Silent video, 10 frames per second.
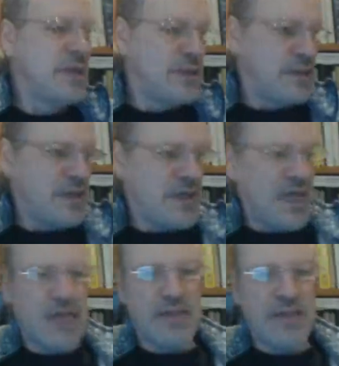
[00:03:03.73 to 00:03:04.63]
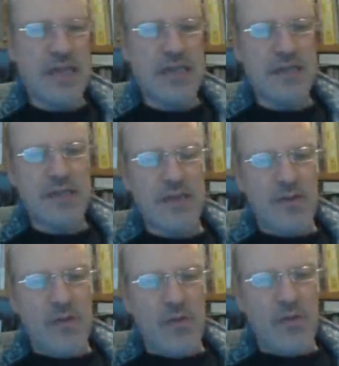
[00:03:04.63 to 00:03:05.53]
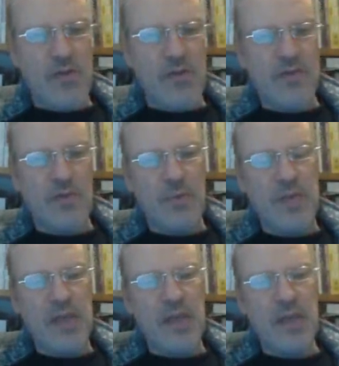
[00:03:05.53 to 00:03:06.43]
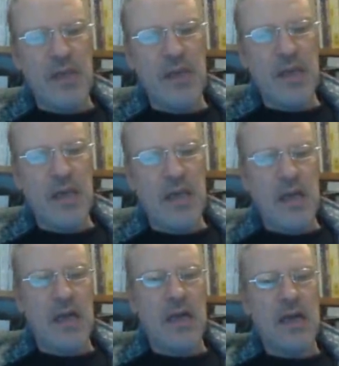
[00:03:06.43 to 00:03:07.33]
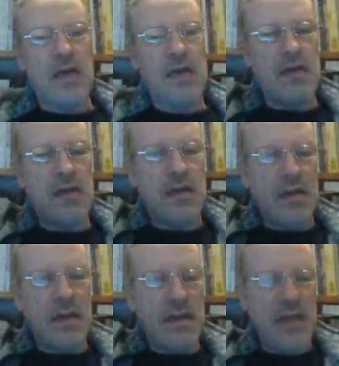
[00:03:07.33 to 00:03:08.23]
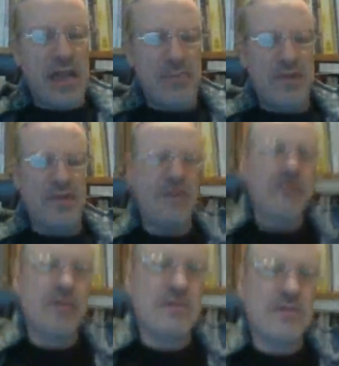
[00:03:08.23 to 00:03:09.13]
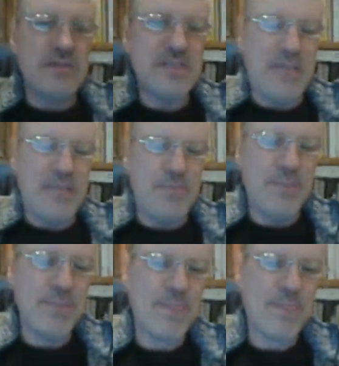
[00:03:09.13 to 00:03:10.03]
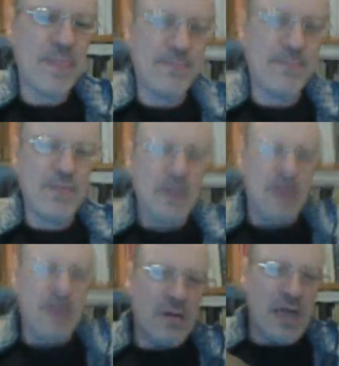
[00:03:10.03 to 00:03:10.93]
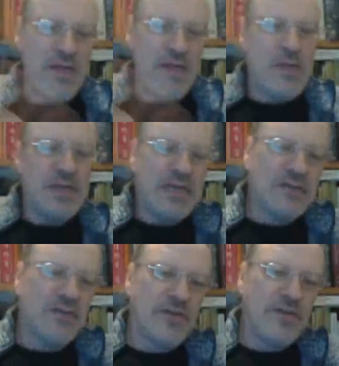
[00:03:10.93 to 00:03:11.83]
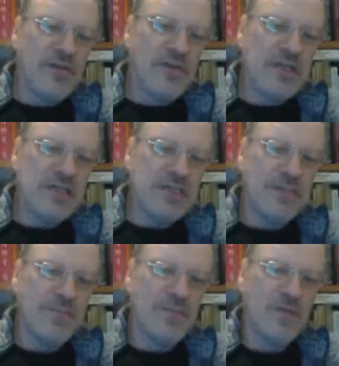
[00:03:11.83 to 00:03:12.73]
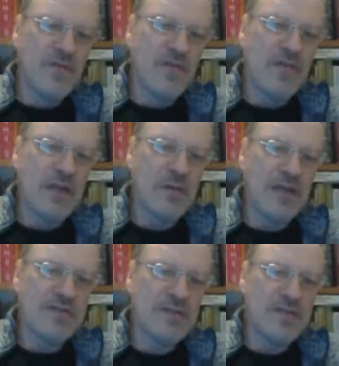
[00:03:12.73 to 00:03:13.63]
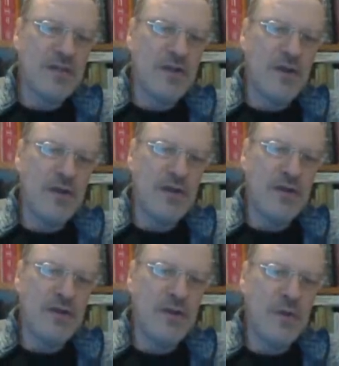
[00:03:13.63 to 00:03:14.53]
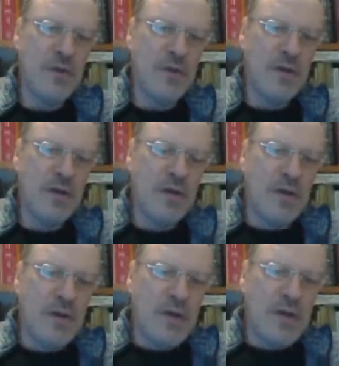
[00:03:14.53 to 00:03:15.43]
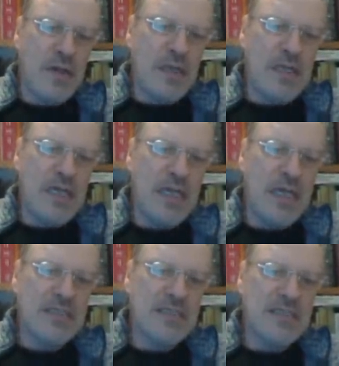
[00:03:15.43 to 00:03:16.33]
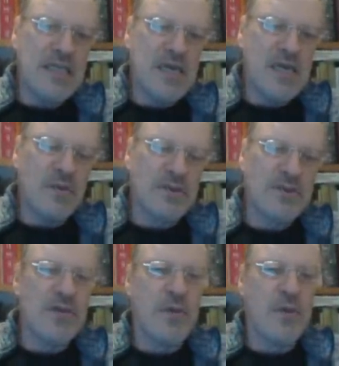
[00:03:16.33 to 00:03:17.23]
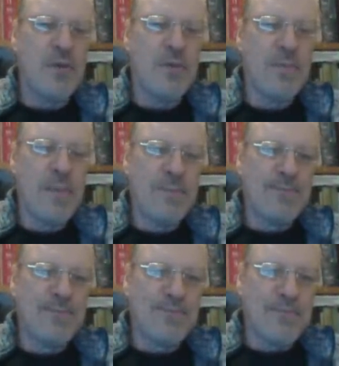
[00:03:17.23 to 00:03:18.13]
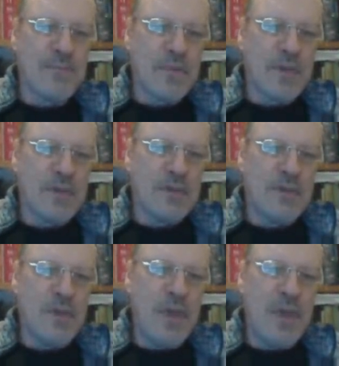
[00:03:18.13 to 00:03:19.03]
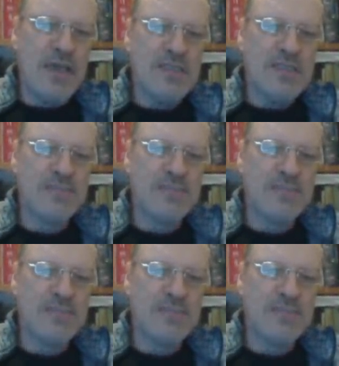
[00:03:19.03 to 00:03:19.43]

to indicate that this would be a uh, helping step. Okay, then we take the derivative of this, so that will give us du dx equals to 2x.